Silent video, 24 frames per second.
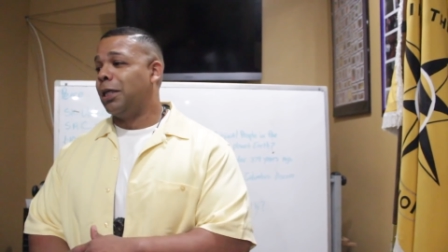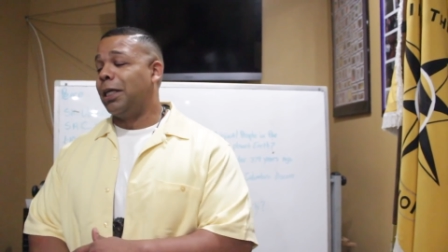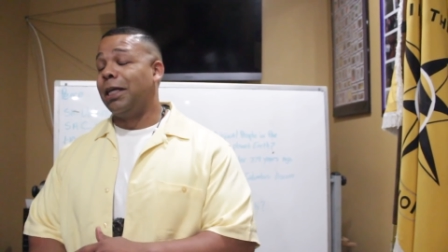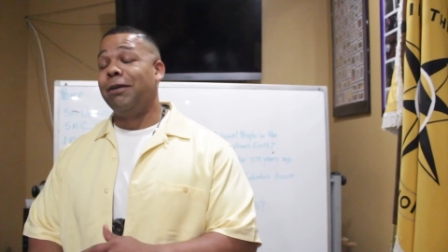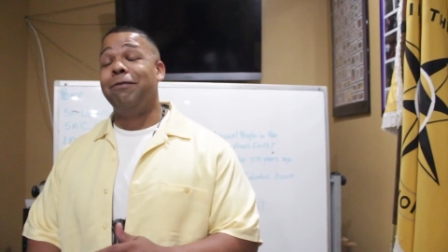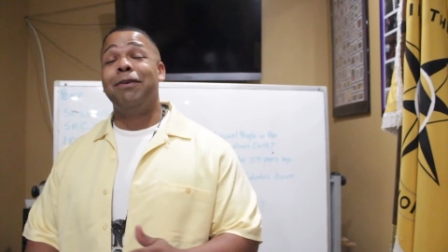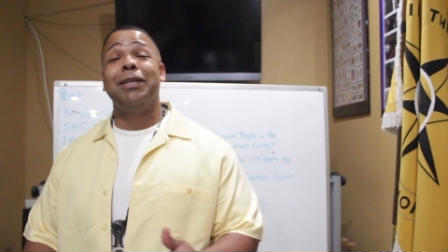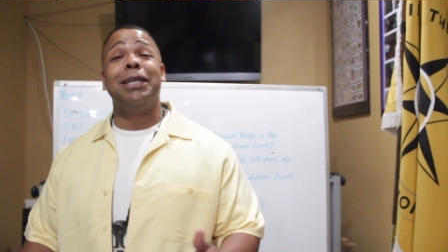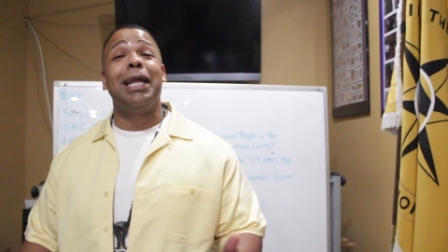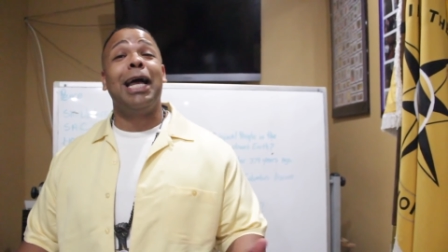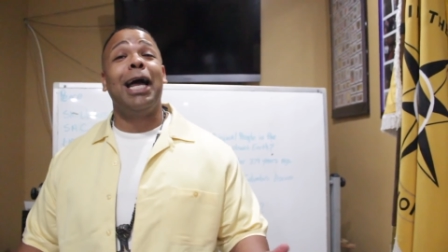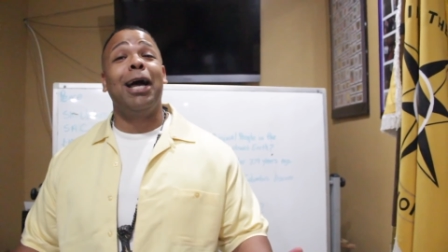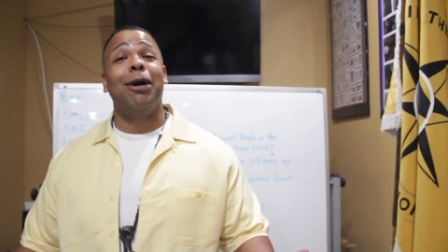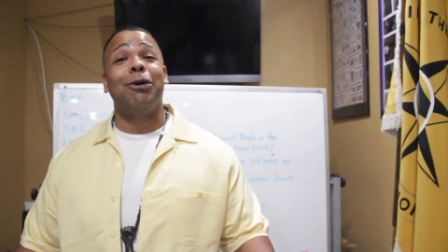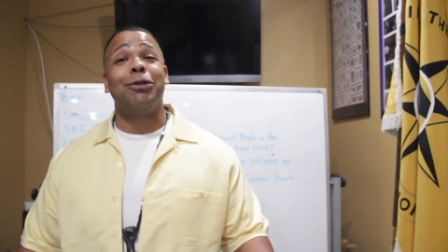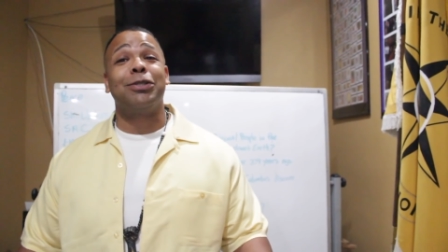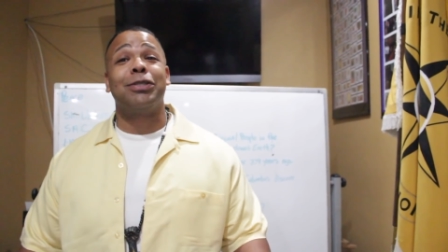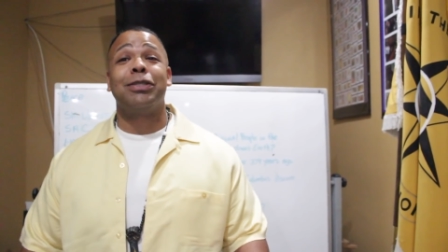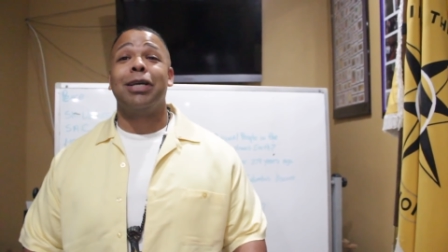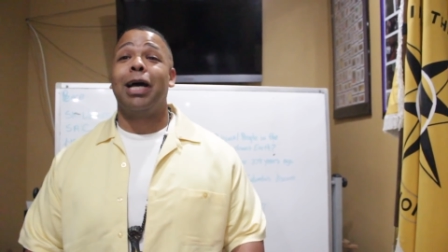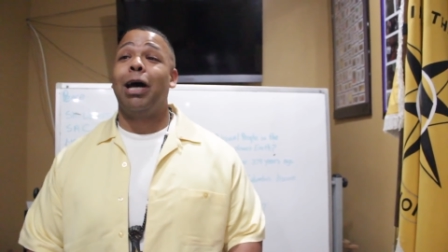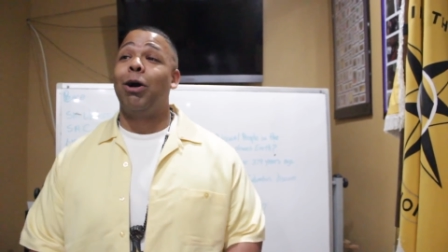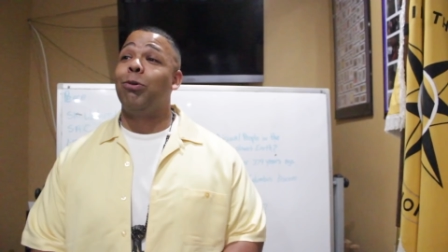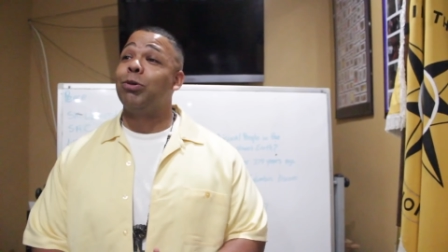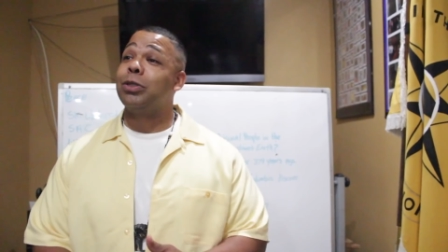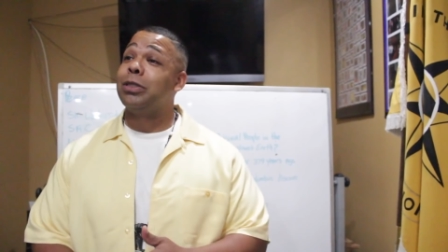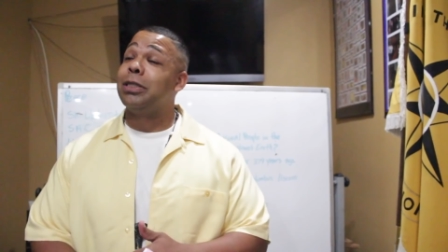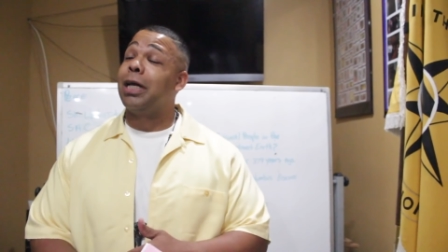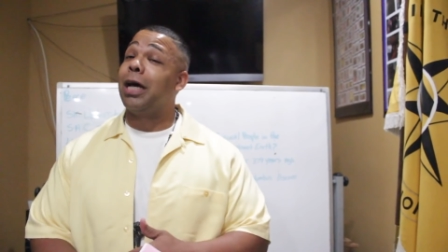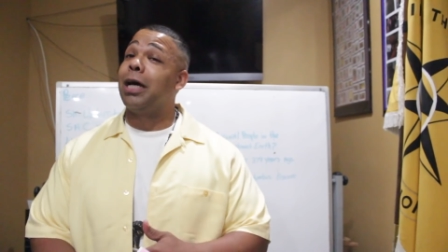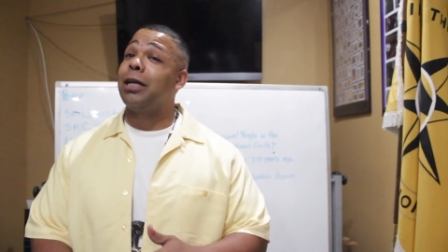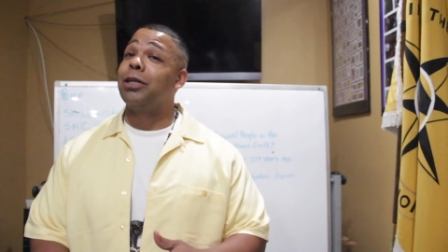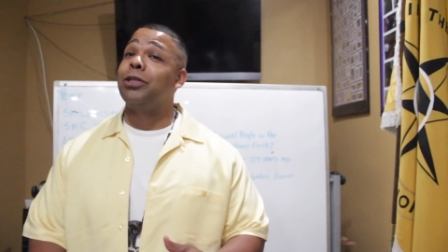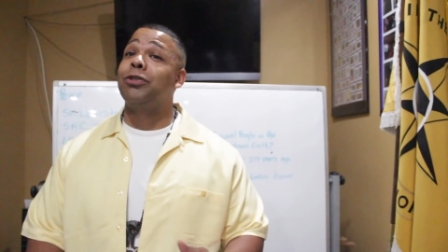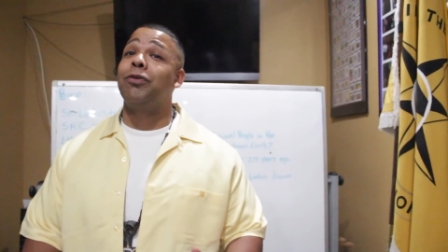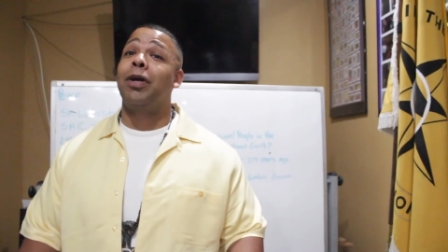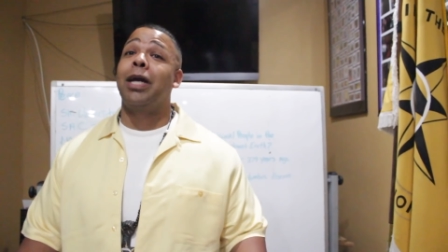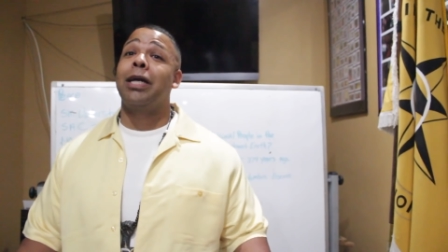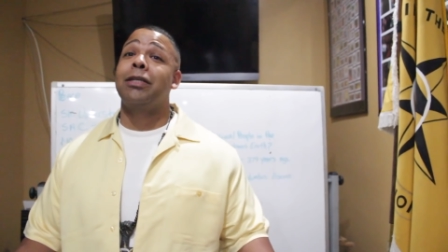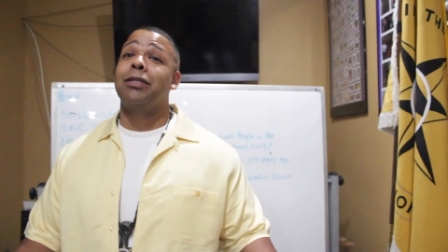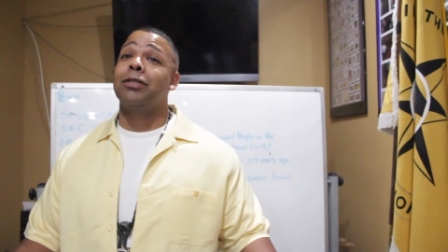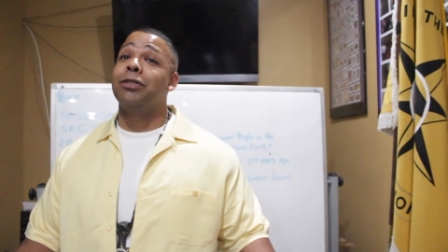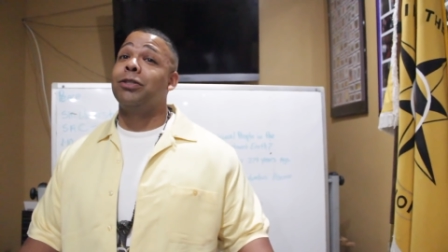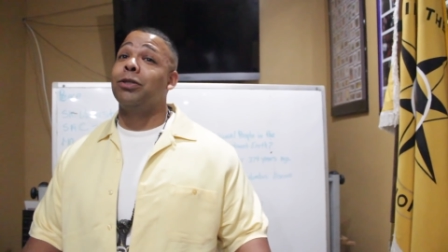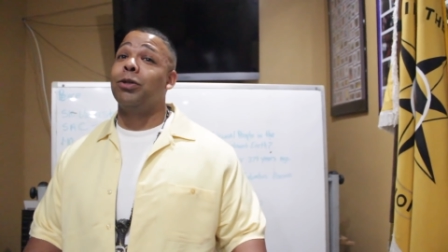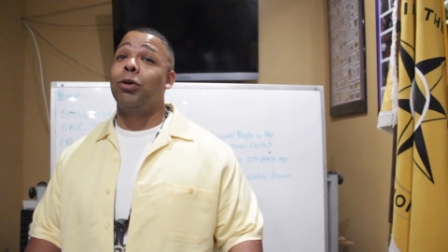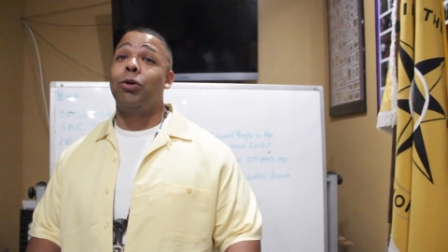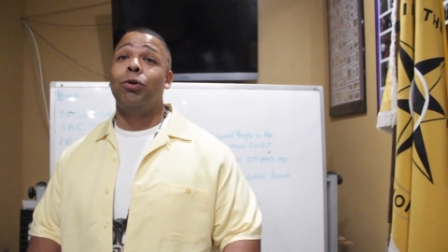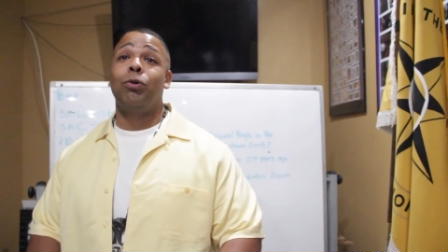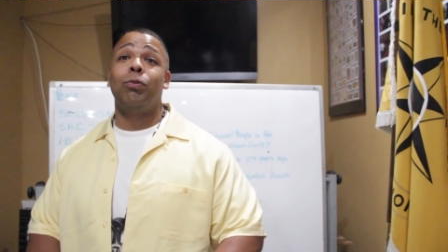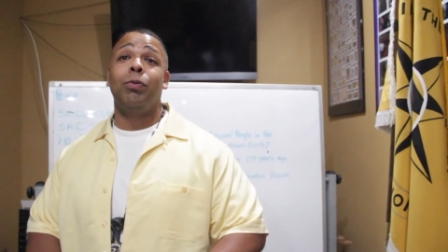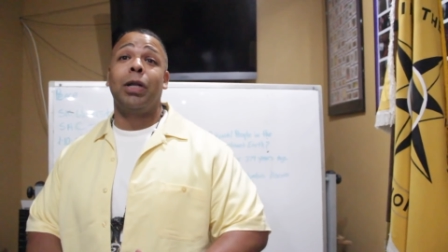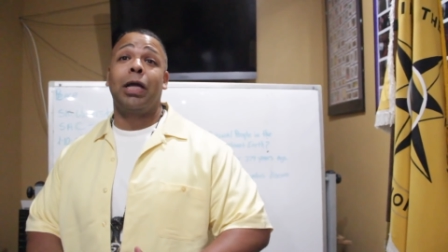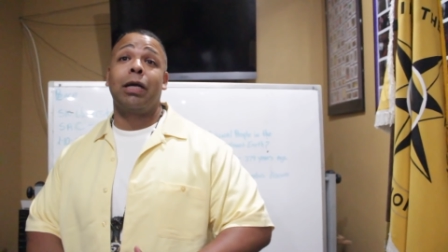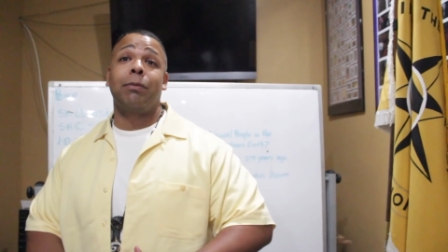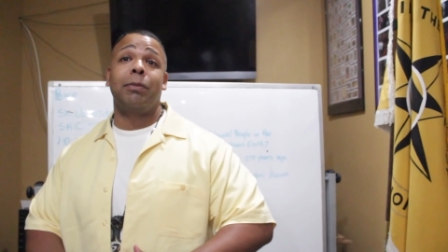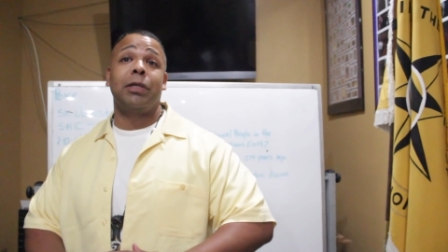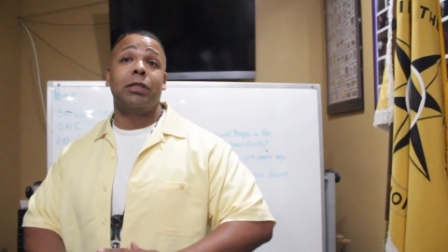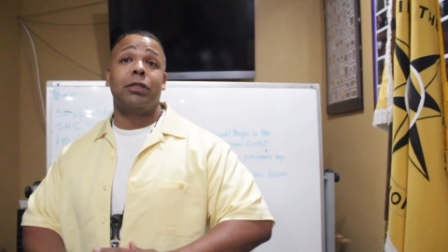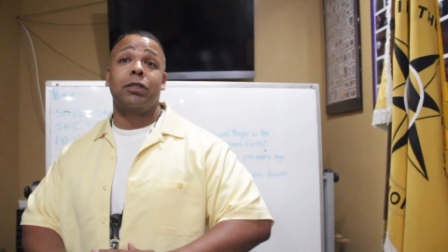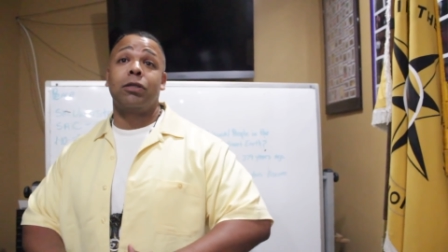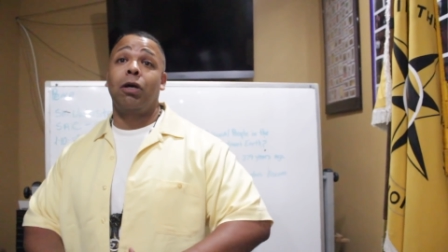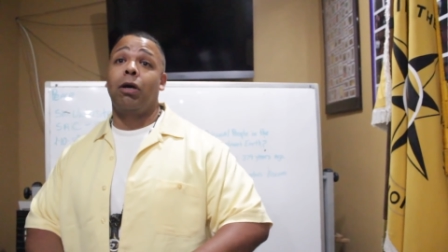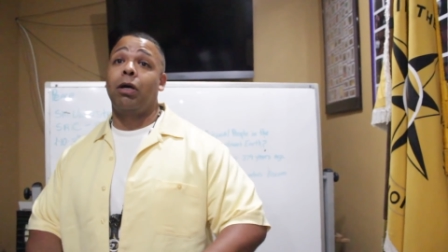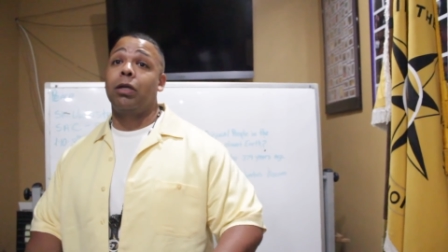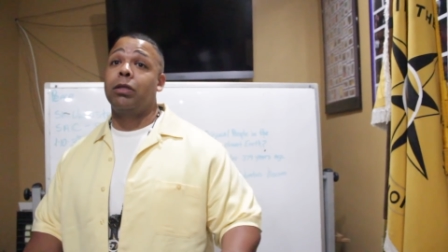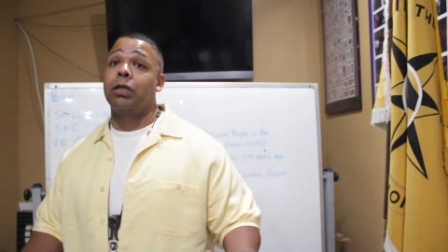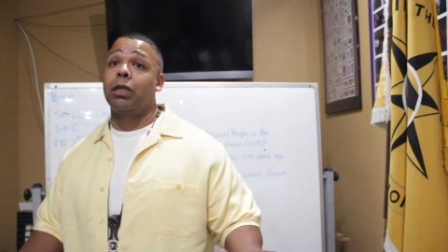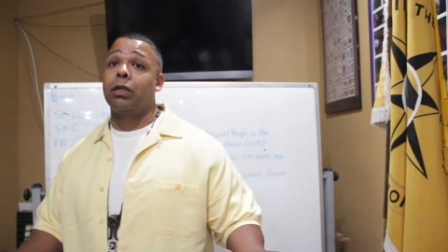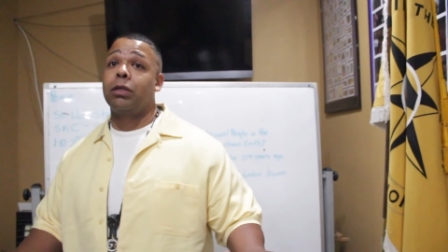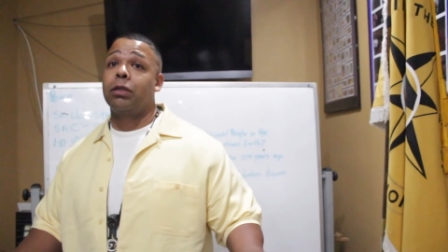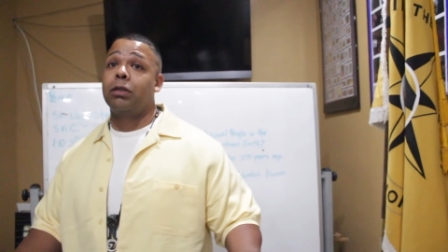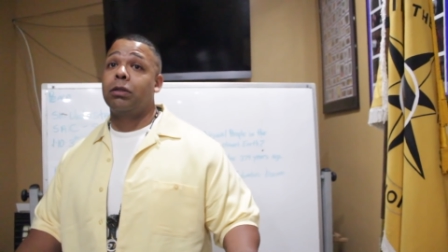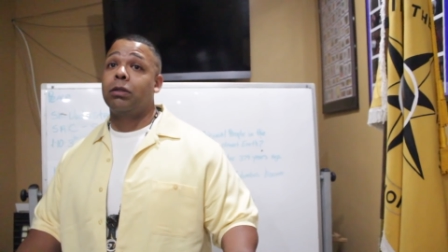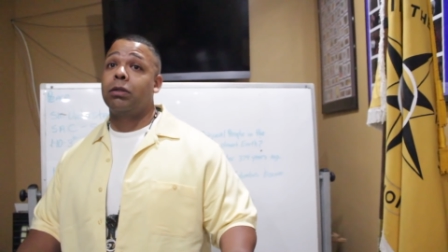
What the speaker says: even in the house, I was not attracted to the whole Black Man's God thing.